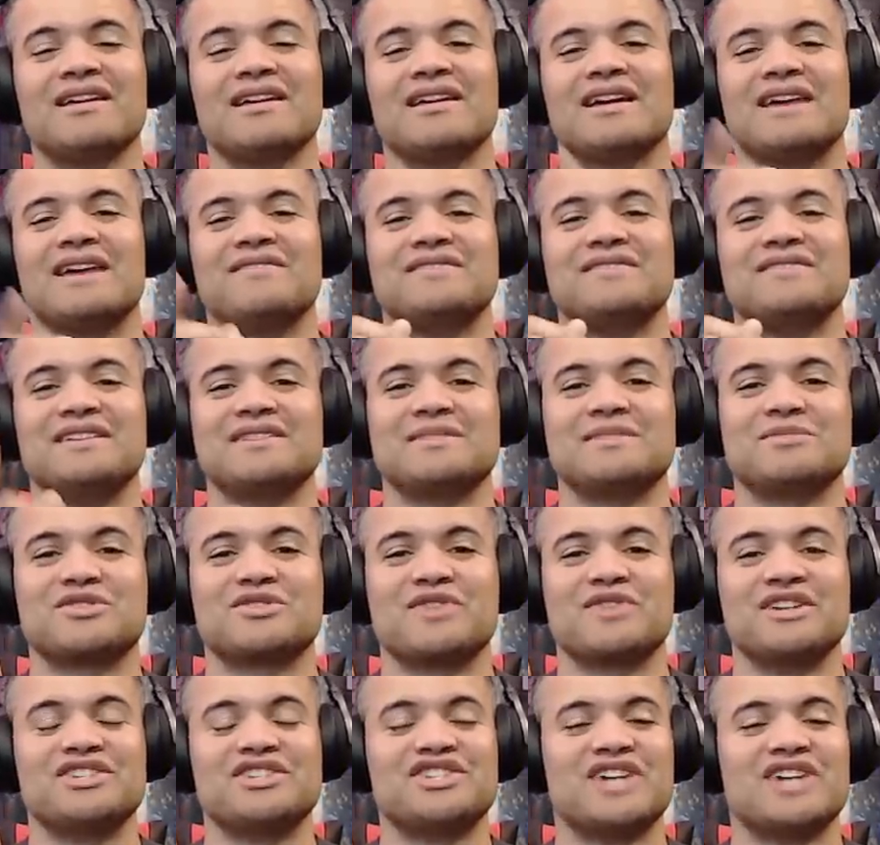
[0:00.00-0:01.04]
I've seen some
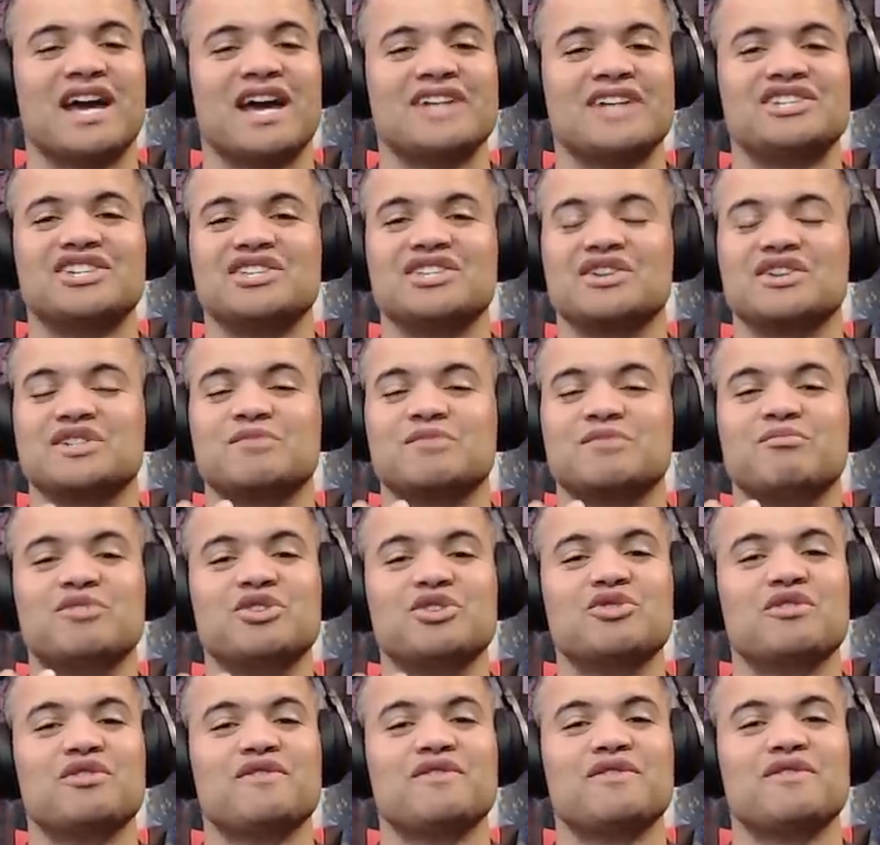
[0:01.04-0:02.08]
screenshots. She looks
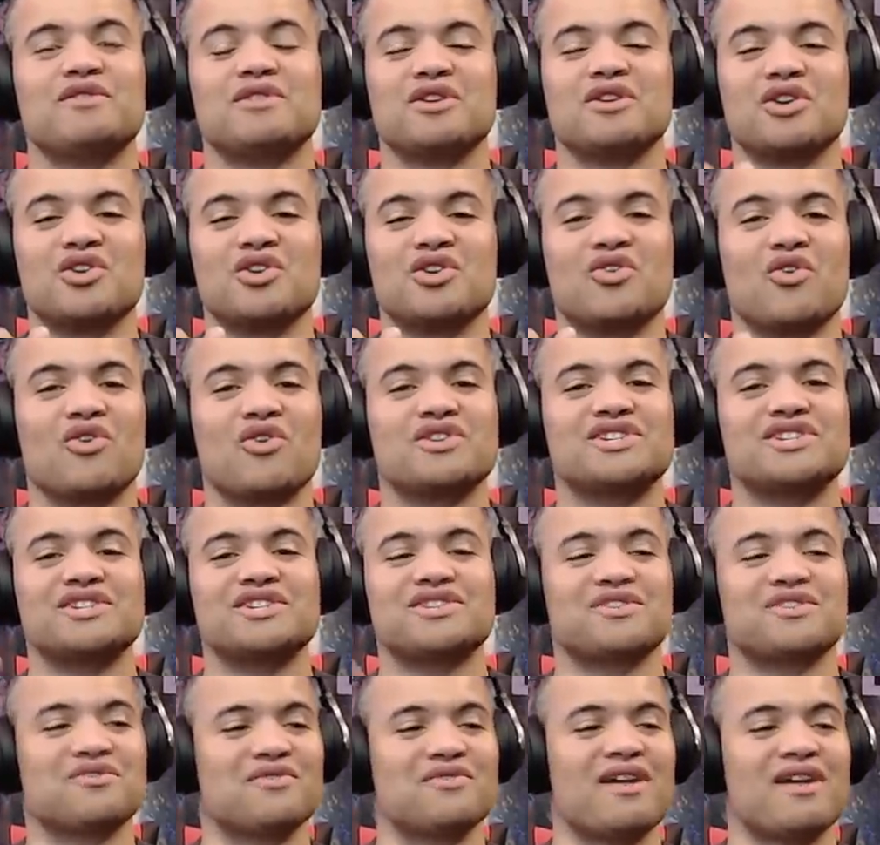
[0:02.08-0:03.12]
beautiful, gorgeous,
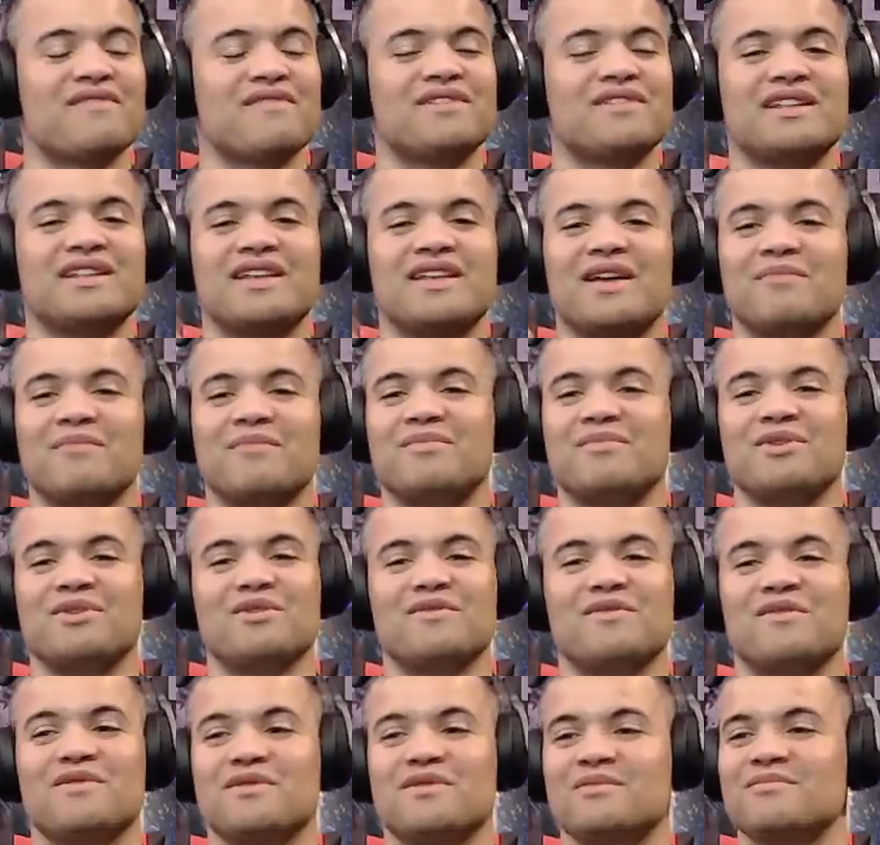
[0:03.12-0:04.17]
her revenant and
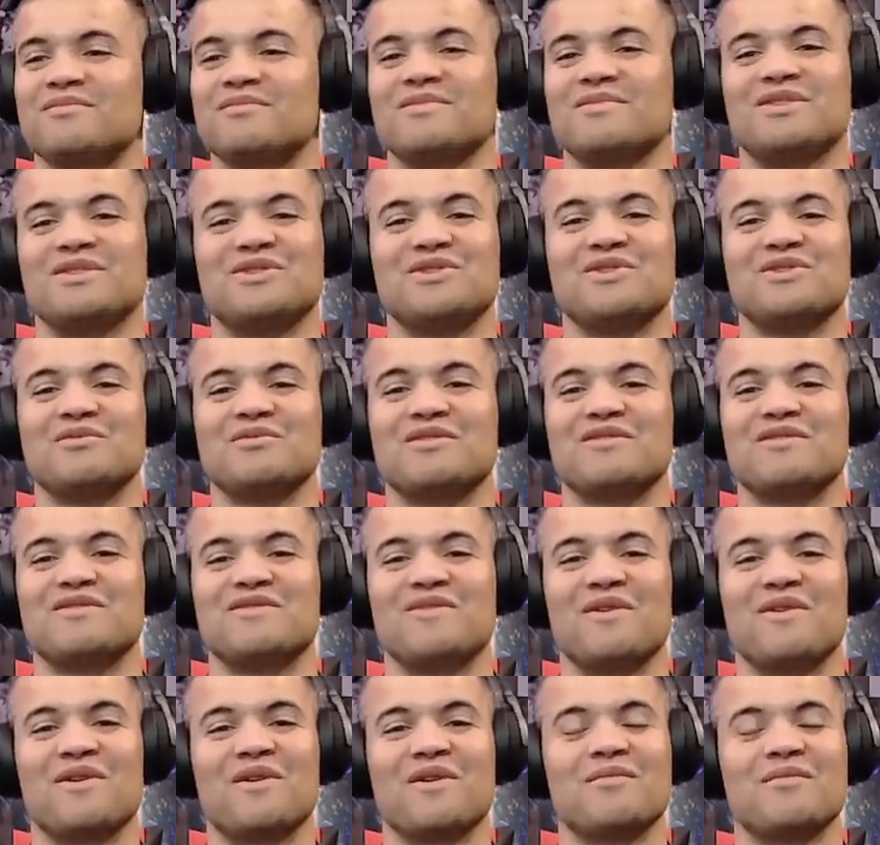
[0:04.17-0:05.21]
beautiful human
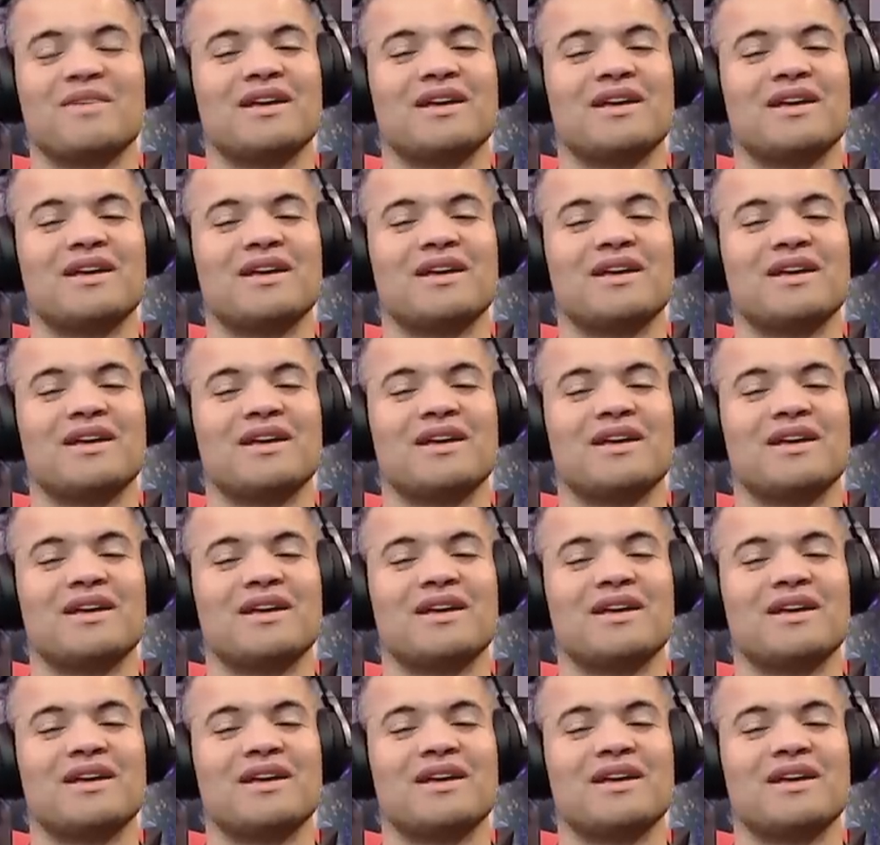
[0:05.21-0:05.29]
form.